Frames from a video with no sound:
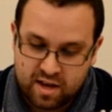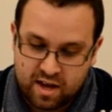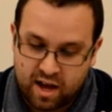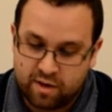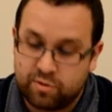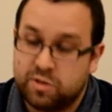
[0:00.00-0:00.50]

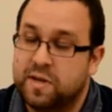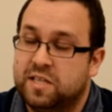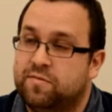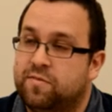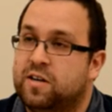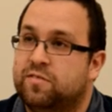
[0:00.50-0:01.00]
uh, which makes
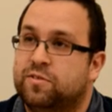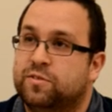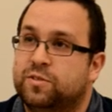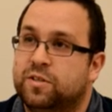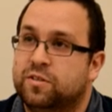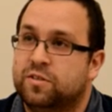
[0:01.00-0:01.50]
it very
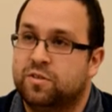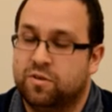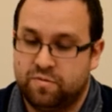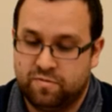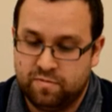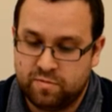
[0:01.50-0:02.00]
difficult to
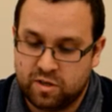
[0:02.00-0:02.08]
sort of